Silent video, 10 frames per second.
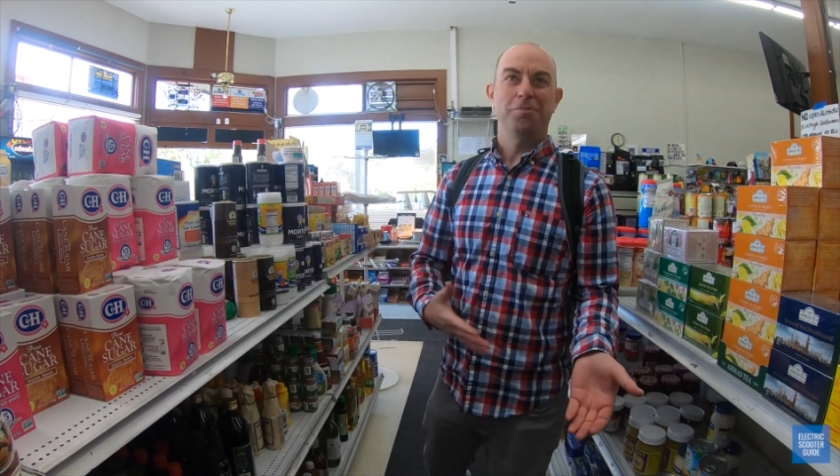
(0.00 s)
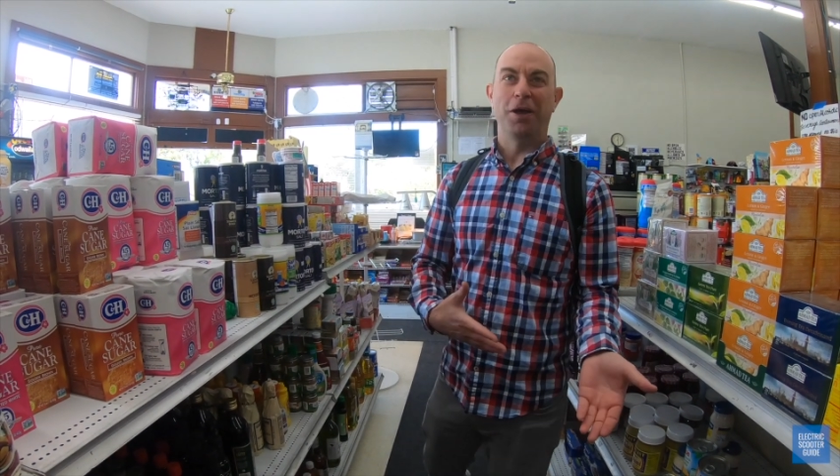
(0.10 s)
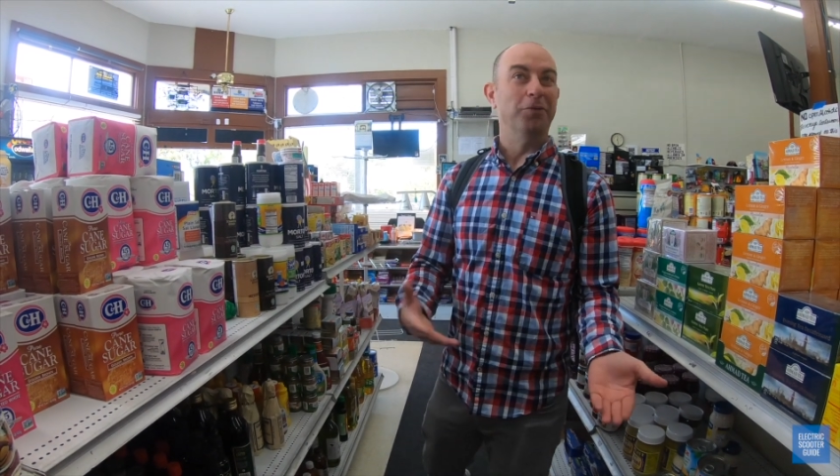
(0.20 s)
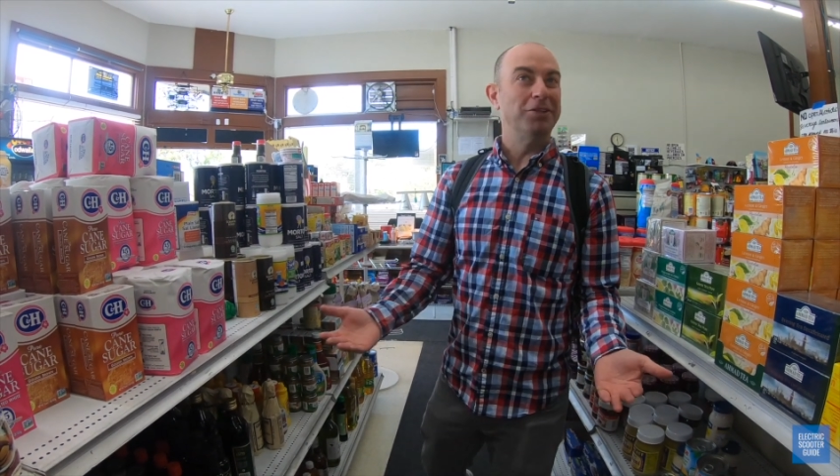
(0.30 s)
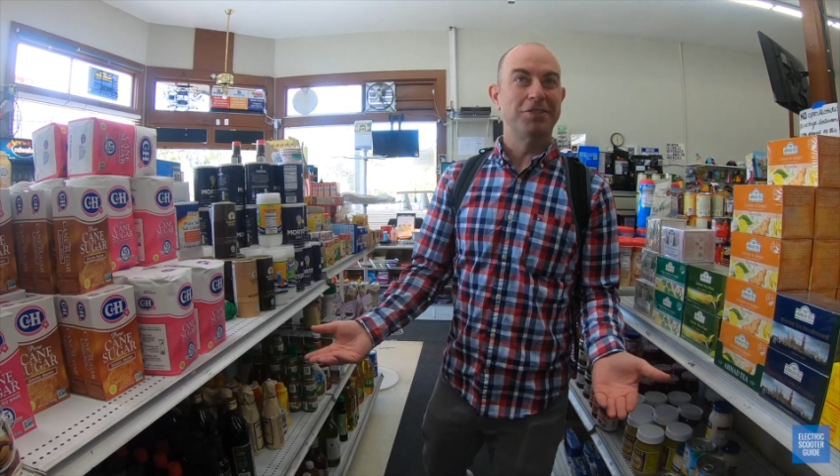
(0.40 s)

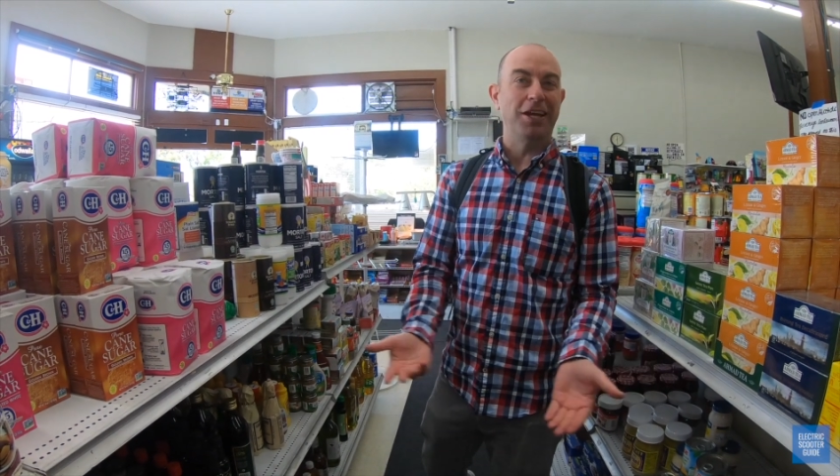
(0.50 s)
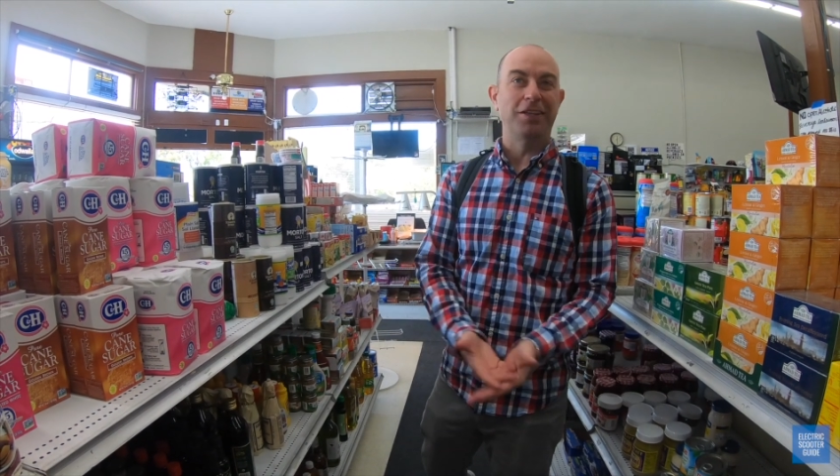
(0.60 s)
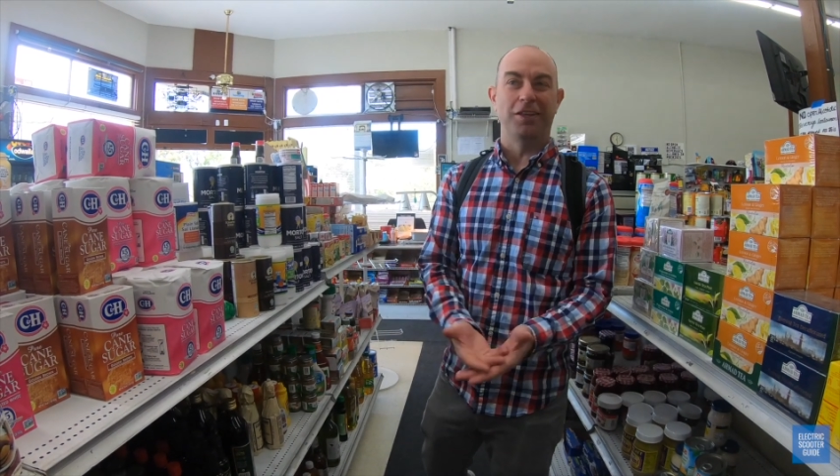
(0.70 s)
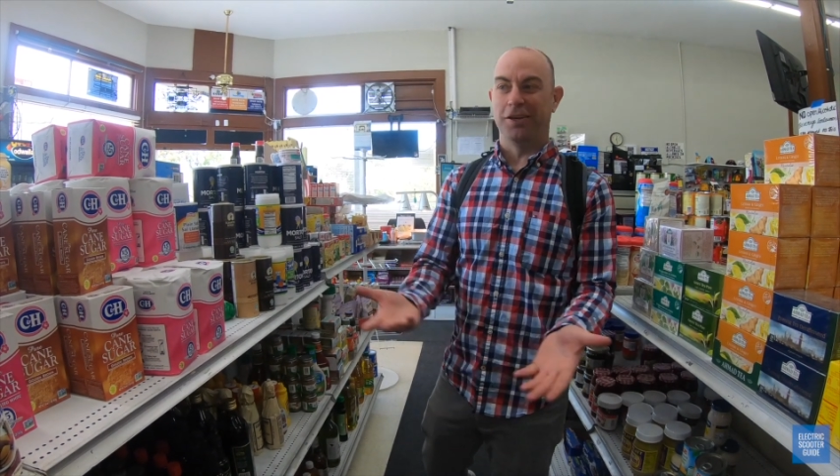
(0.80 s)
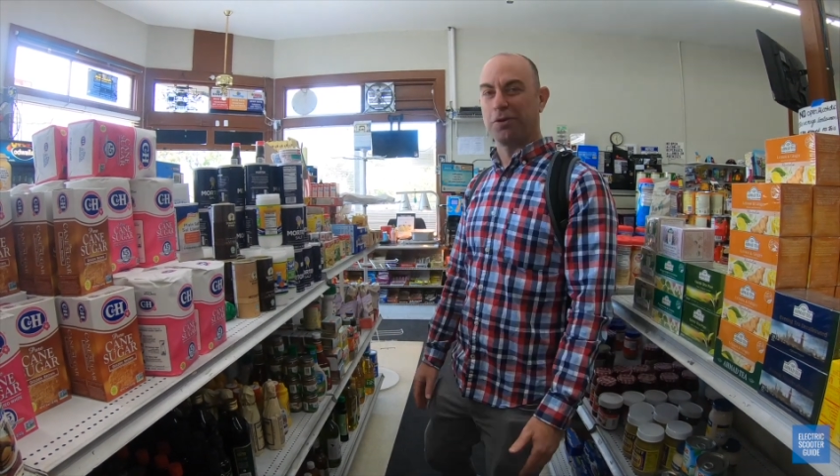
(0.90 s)
Man, we just
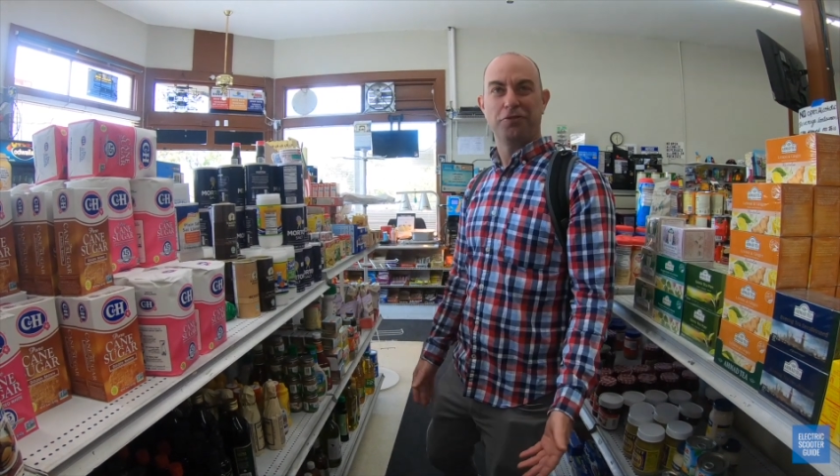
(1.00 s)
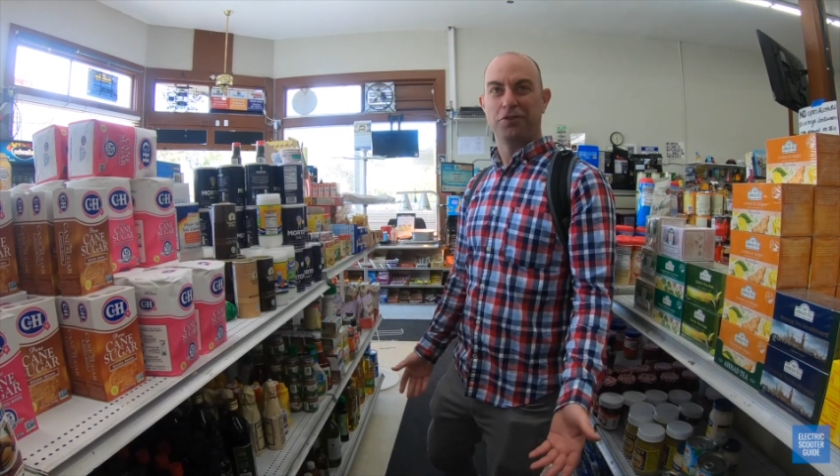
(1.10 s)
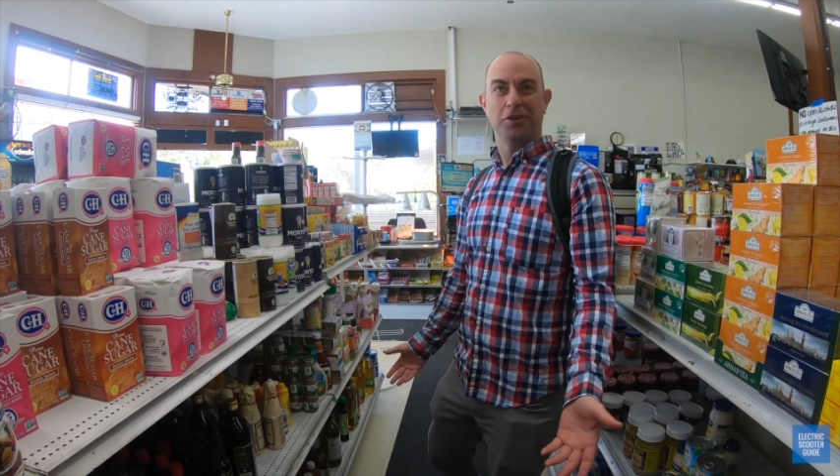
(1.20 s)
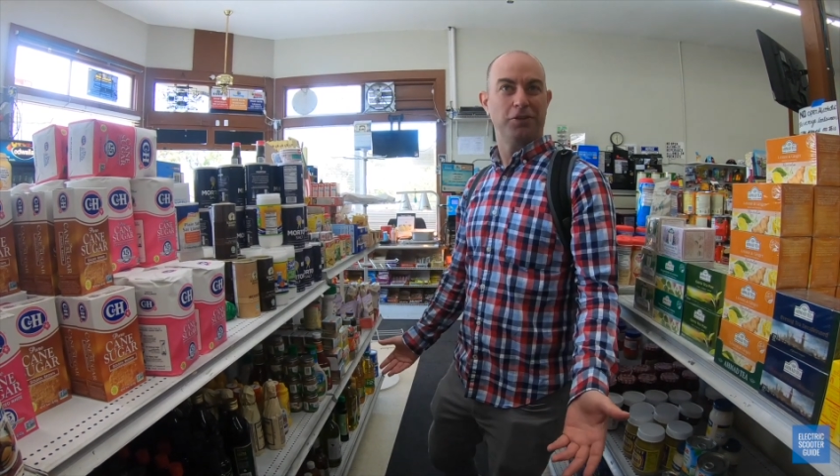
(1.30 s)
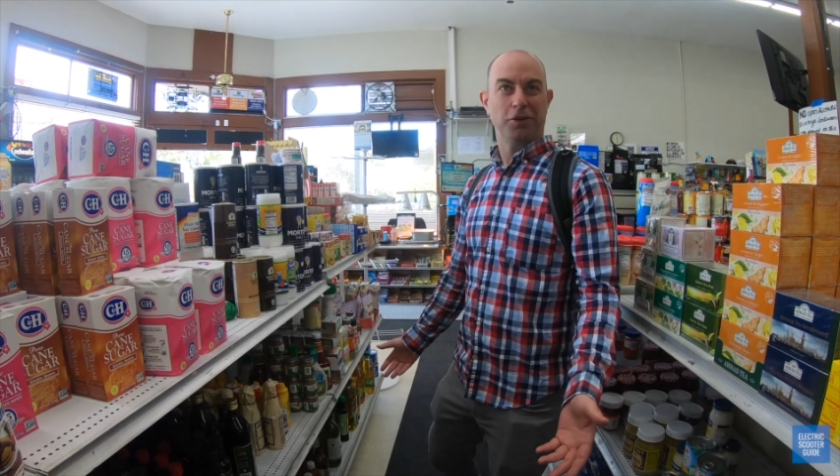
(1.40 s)
take the
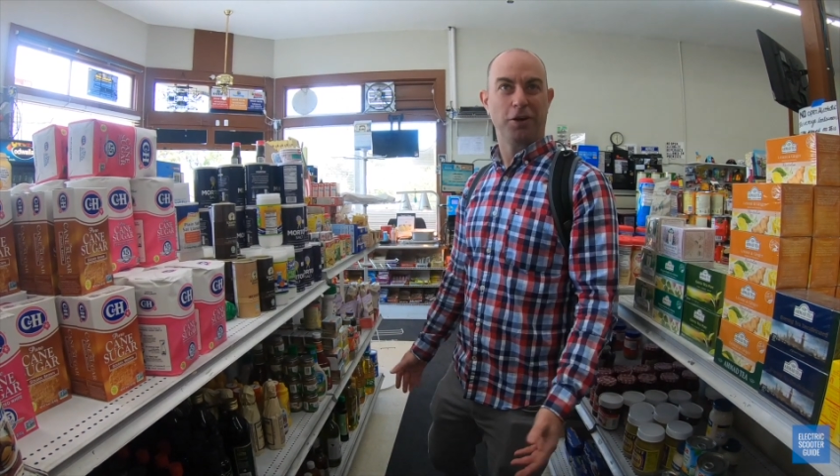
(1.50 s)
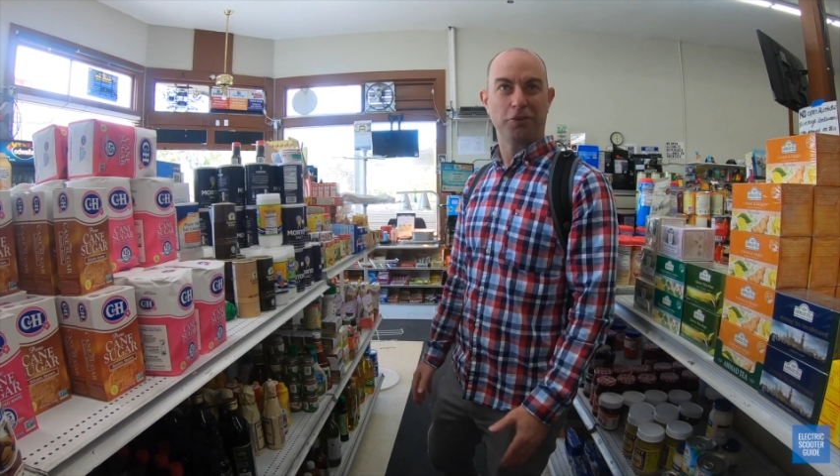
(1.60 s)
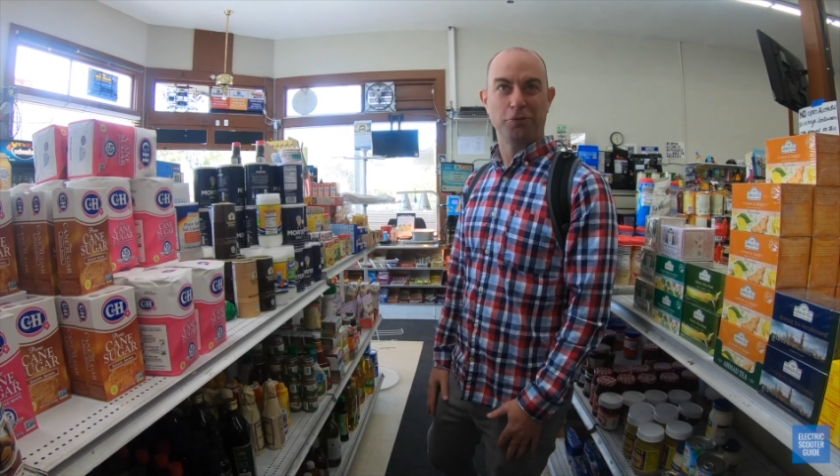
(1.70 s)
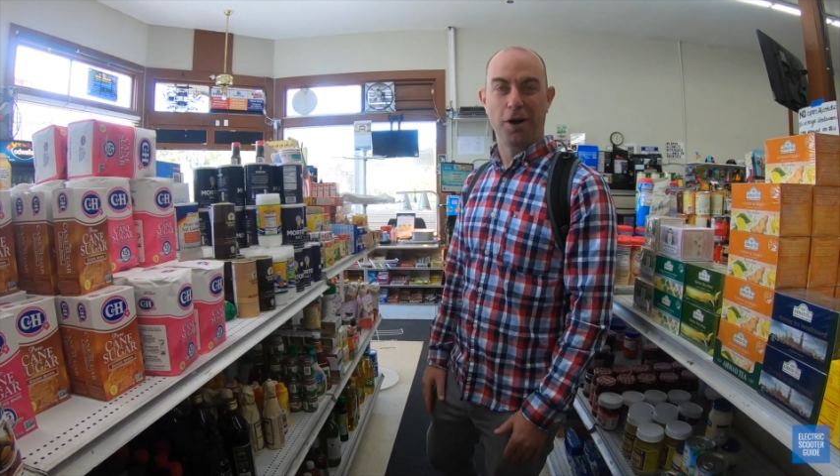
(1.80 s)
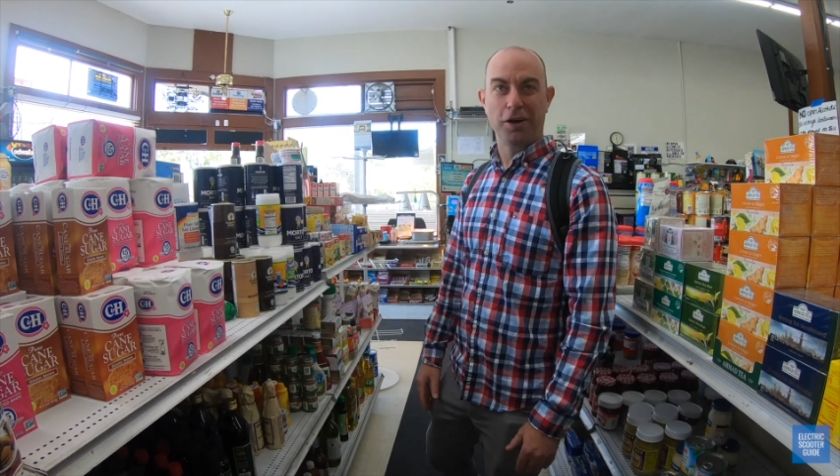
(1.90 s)

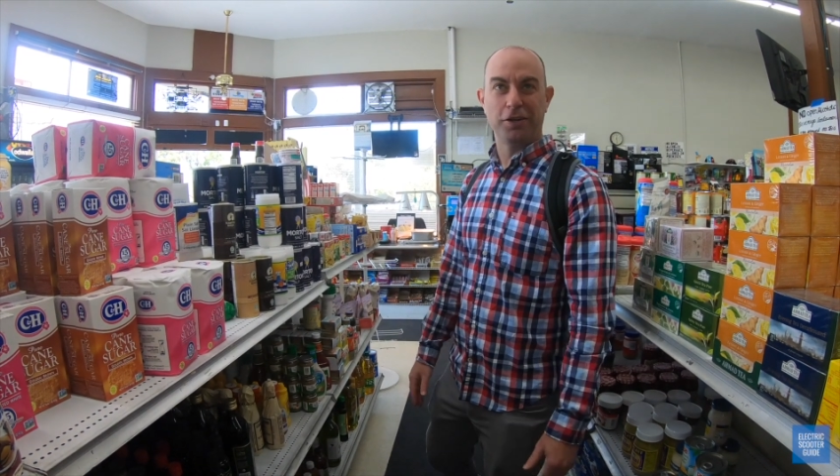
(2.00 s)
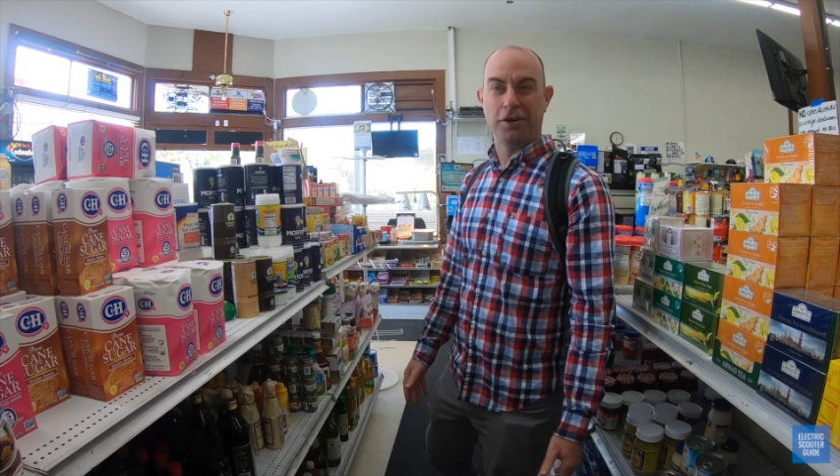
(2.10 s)
crosswalk,